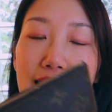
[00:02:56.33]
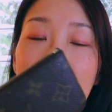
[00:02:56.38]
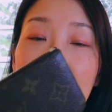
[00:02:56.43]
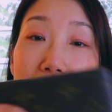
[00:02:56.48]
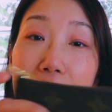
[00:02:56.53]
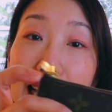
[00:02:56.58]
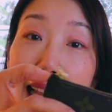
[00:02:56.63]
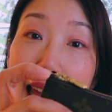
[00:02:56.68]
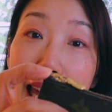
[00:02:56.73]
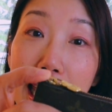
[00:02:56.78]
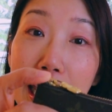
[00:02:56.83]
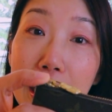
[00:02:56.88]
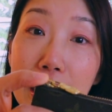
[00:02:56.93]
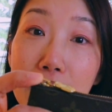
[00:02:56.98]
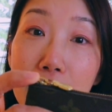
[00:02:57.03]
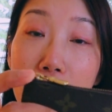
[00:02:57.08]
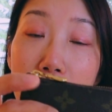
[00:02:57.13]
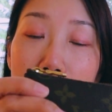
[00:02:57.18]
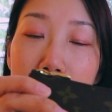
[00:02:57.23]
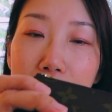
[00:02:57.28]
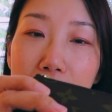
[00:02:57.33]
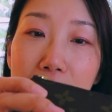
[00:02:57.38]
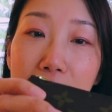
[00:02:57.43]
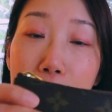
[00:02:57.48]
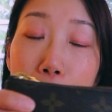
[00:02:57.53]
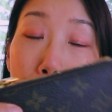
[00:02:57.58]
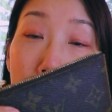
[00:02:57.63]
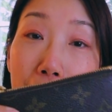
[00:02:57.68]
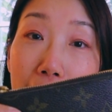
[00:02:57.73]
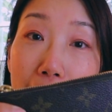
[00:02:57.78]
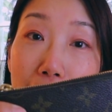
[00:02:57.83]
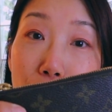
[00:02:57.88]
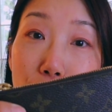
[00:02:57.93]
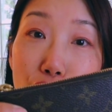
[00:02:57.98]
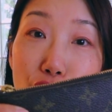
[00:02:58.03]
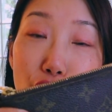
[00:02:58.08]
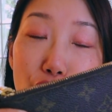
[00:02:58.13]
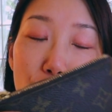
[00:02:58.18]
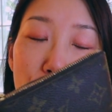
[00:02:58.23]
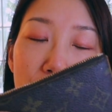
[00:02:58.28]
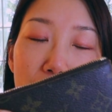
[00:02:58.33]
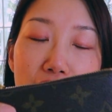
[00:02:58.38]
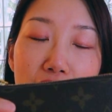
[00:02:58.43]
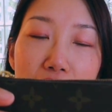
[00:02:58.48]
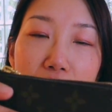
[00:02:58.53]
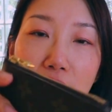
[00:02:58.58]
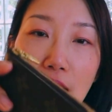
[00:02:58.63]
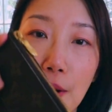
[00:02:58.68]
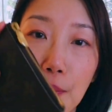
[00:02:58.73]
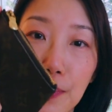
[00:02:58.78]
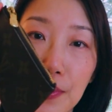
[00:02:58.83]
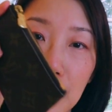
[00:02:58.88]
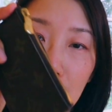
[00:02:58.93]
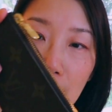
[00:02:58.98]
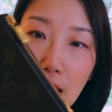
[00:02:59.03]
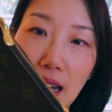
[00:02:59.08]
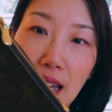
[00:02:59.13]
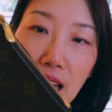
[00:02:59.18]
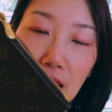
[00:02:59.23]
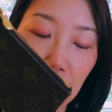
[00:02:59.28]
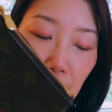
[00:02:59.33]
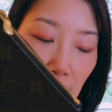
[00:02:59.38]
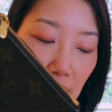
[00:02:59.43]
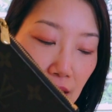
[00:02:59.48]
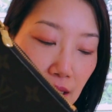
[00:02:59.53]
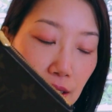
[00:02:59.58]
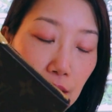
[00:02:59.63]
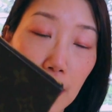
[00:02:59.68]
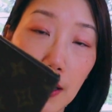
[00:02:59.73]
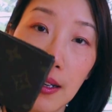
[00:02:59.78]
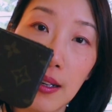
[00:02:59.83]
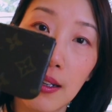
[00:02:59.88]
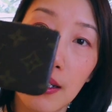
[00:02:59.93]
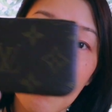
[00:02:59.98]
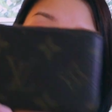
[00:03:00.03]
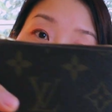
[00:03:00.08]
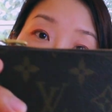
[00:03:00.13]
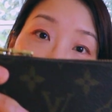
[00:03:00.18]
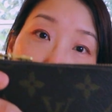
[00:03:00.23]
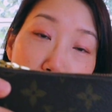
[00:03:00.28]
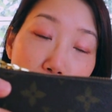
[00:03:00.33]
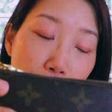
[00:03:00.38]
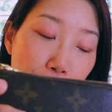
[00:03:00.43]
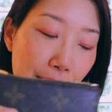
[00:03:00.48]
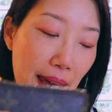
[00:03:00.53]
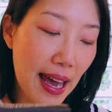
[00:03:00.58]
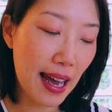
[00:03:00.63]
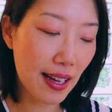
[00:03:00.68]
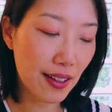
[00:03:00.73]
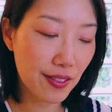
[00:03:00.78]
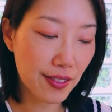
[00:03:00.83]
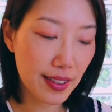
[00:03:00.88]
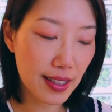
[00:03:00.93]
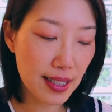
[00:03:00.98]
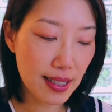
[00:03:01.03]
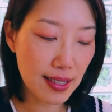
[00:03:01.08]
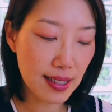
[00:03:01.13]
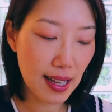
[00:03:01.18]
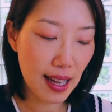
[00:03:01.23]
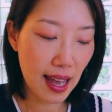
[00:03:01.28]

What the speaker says: clay key pouch. I have it in the monogram canvas